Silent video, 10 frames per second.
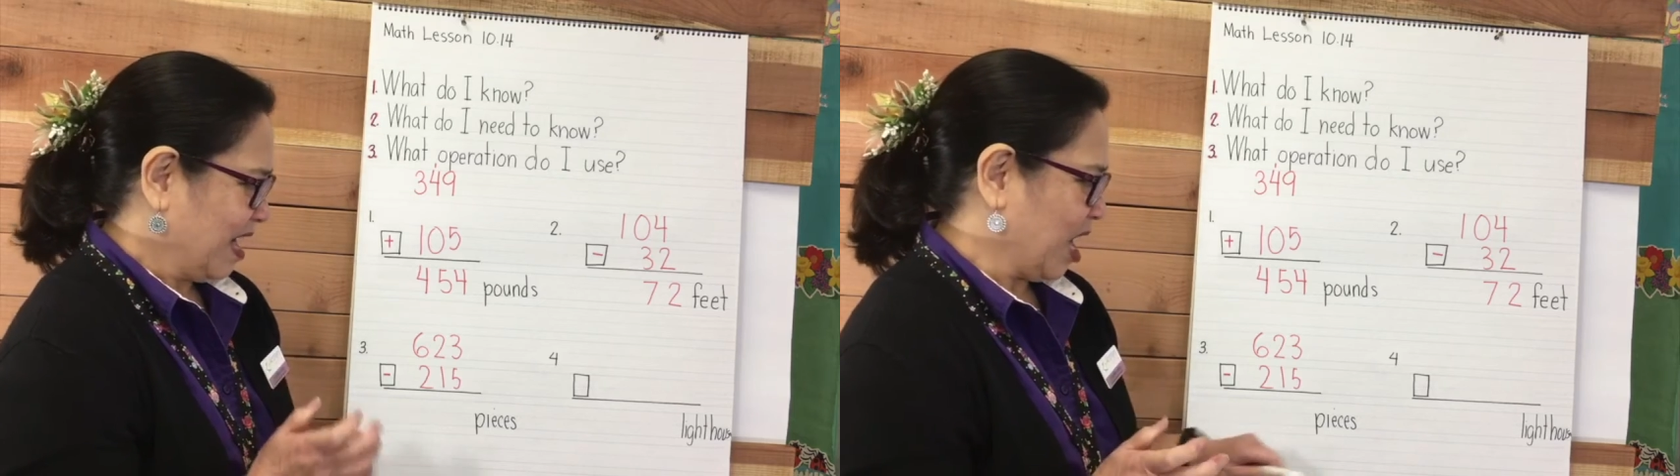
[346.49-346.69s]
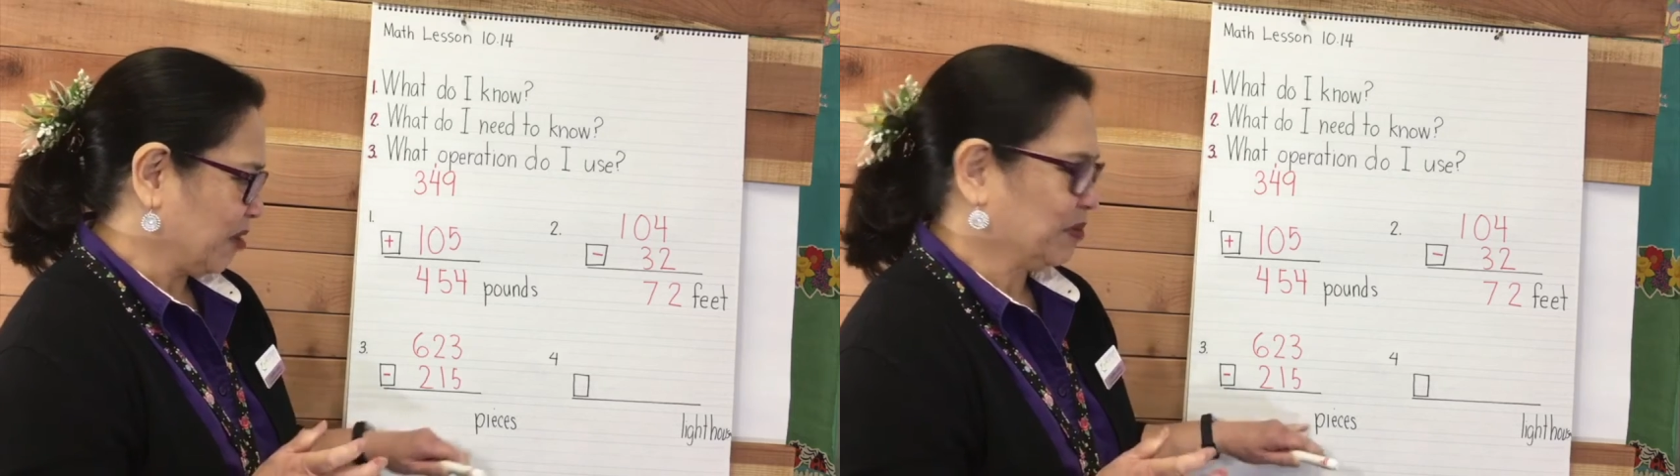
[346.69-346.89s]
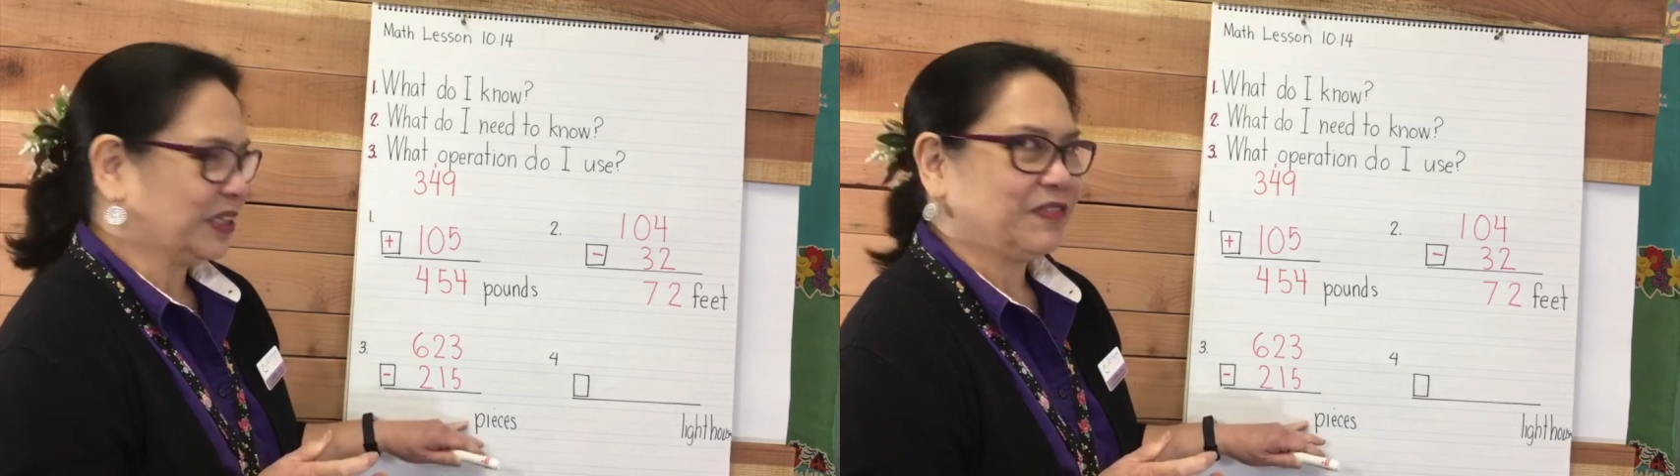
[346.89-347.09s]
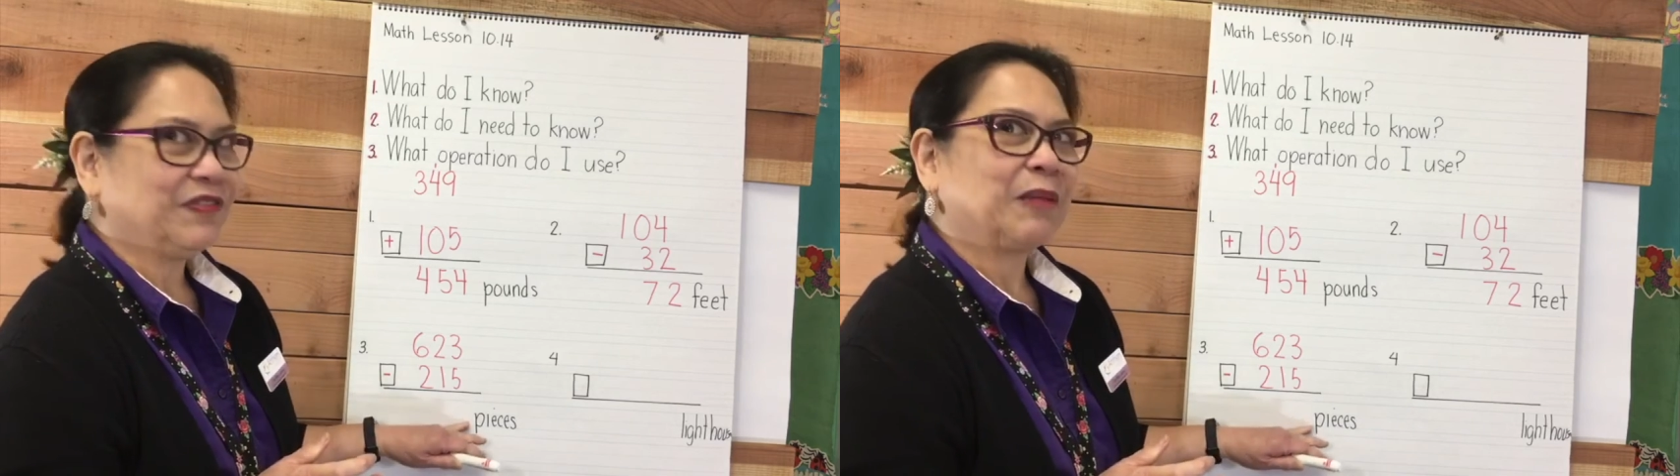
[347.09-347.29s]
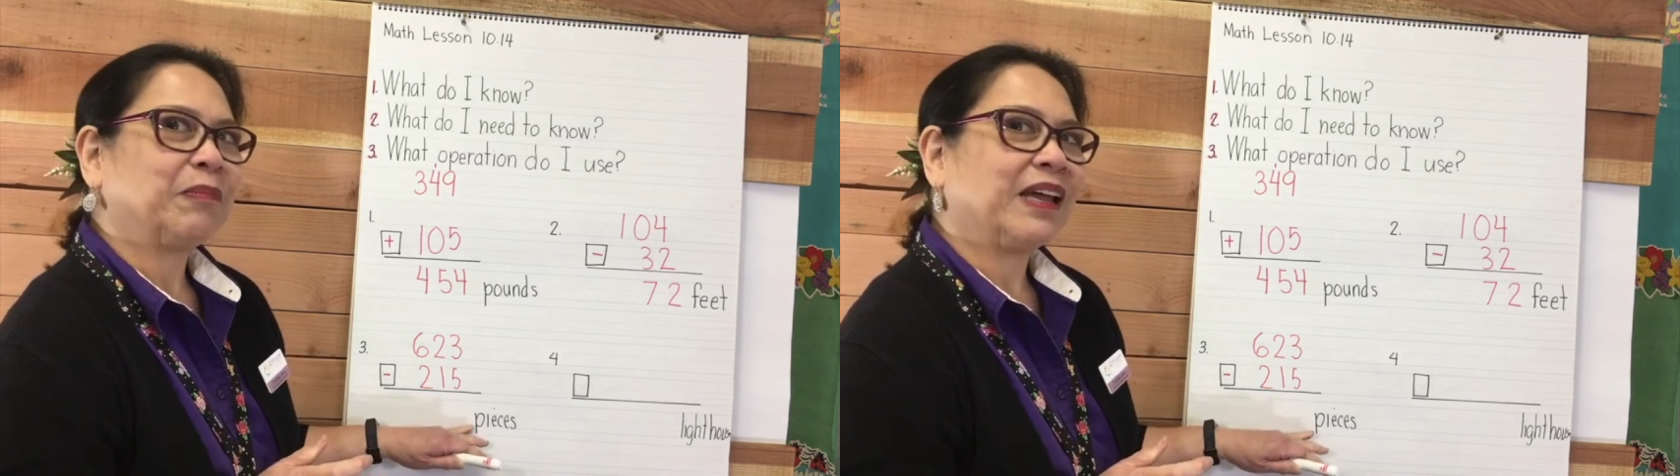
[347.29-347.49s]
I will leave
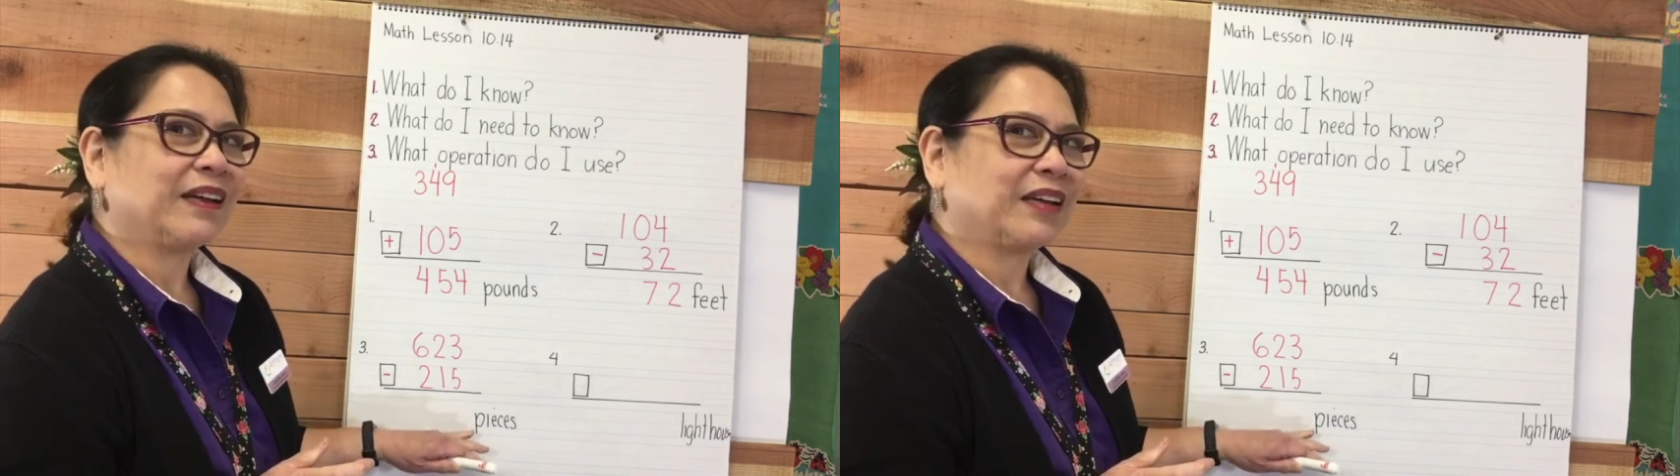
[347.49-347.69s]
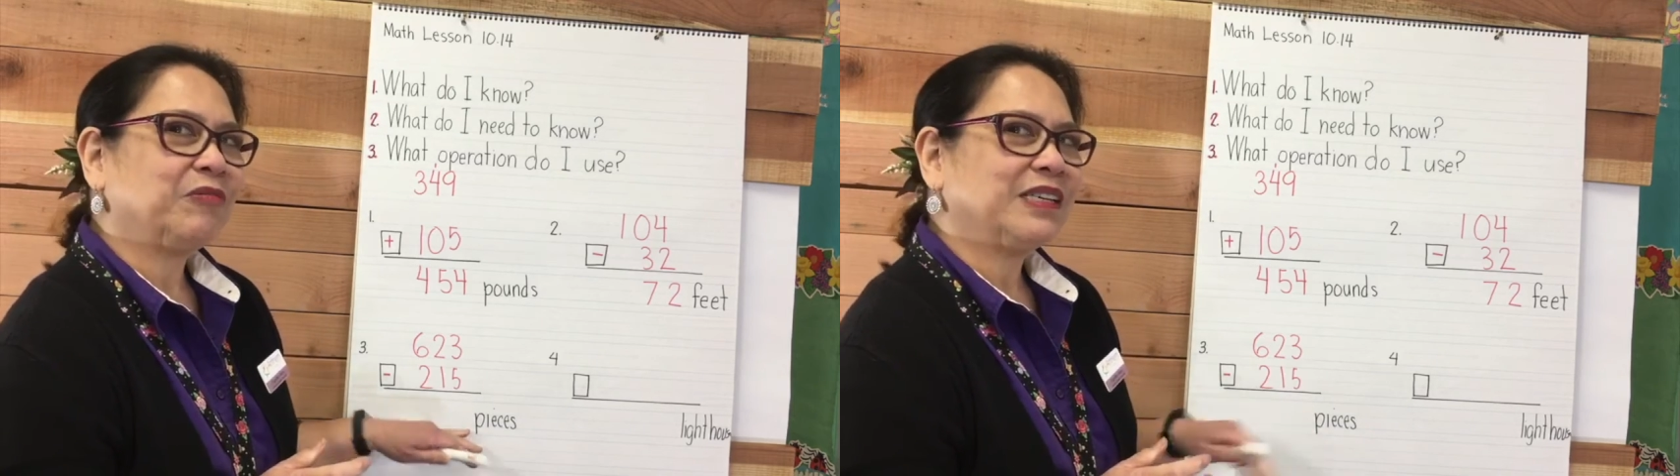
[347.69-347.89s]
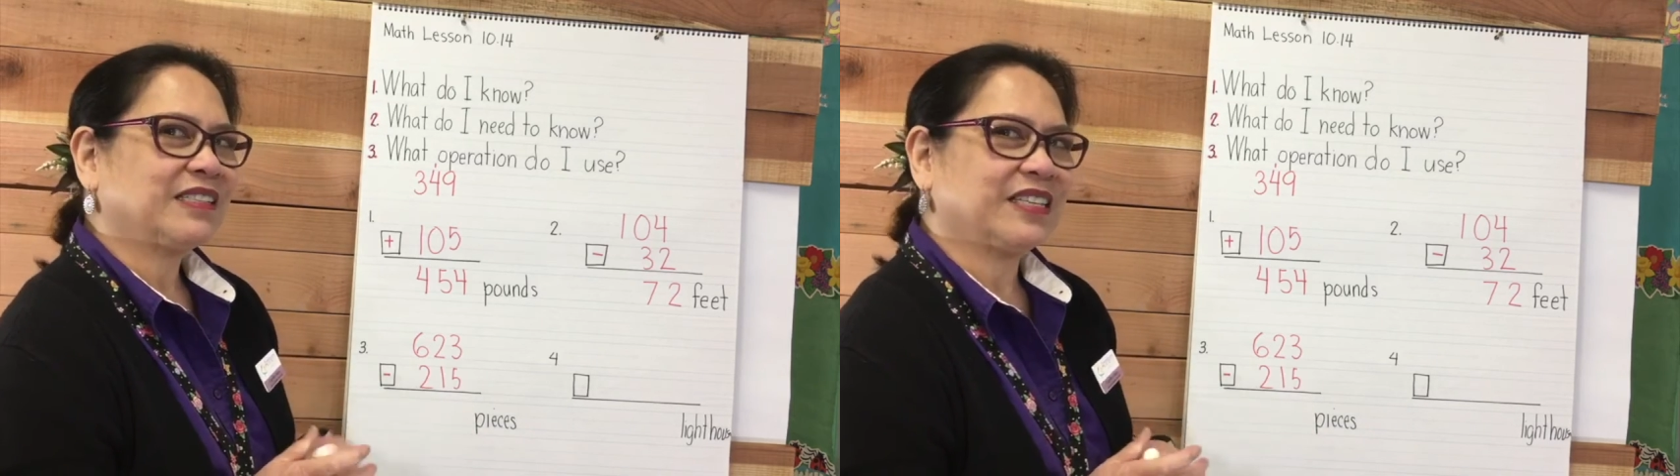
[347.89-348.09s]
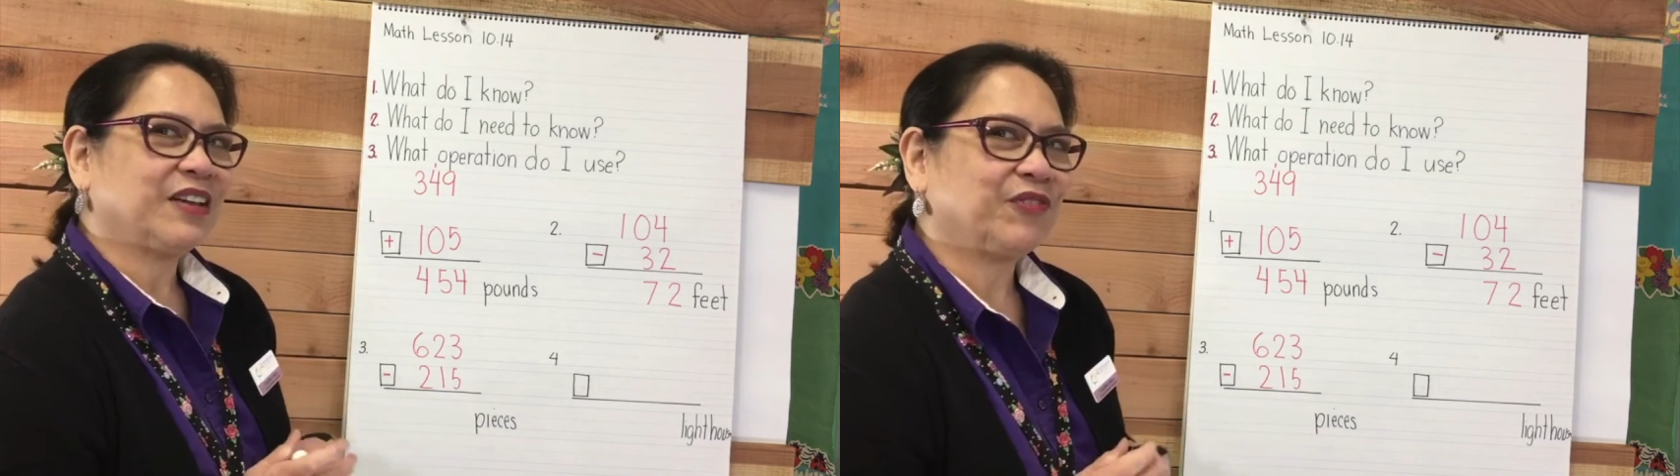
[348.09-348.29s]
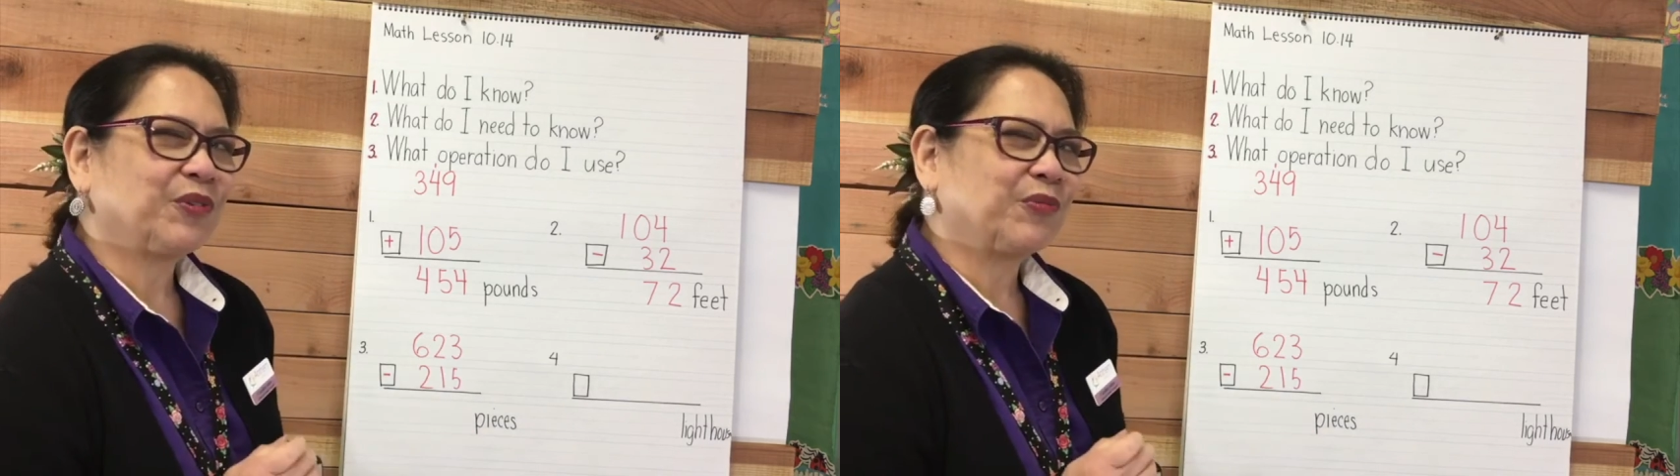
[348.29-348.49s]
that blank. I want to see
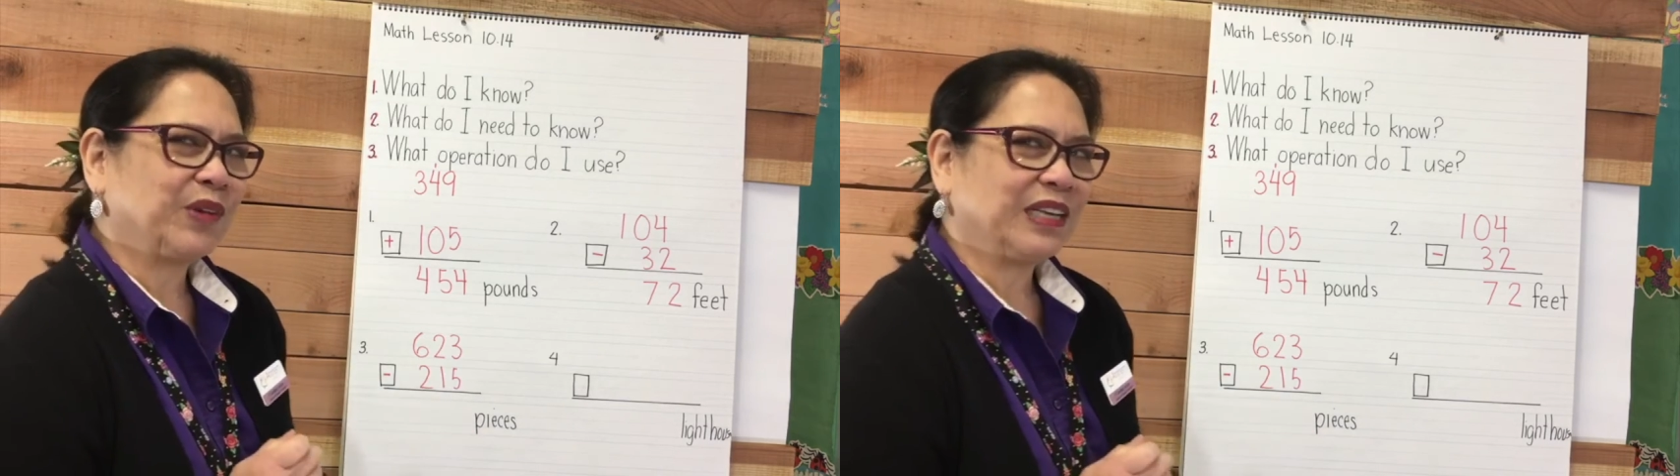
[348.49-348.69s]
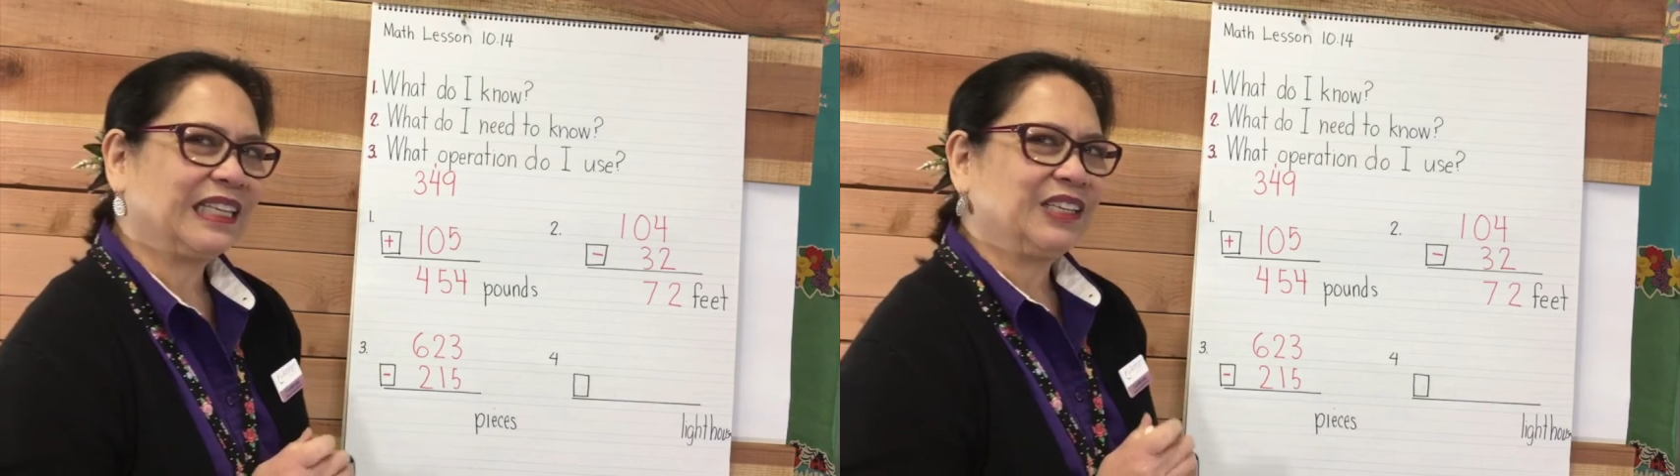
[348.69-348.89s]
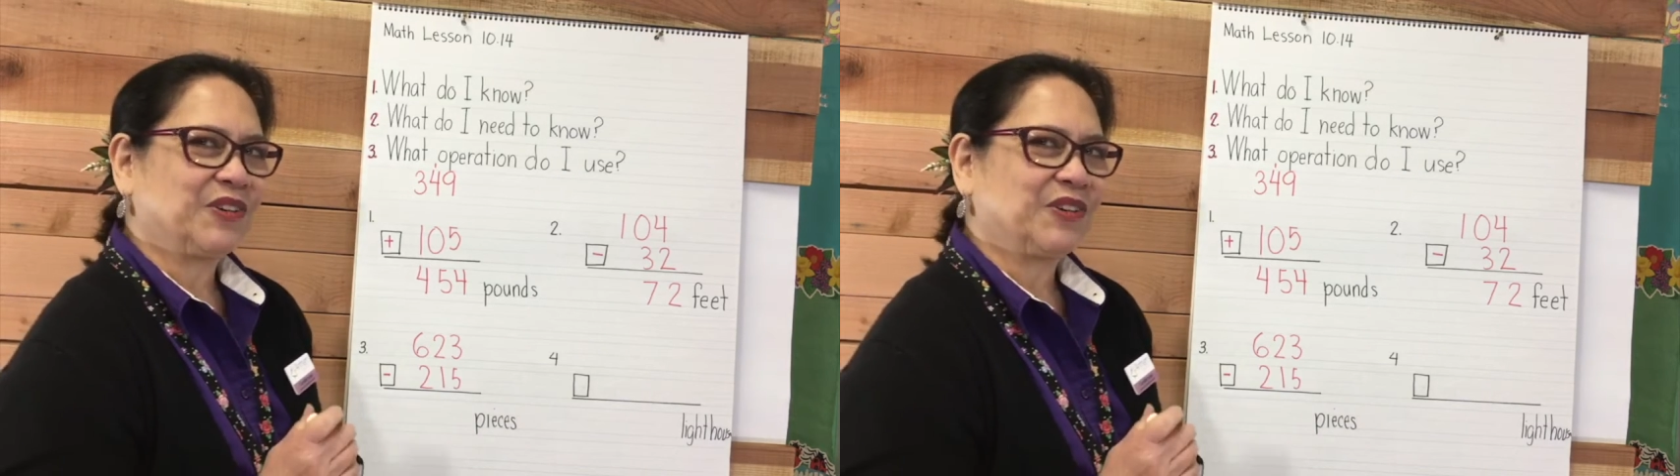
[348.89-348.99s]
if you really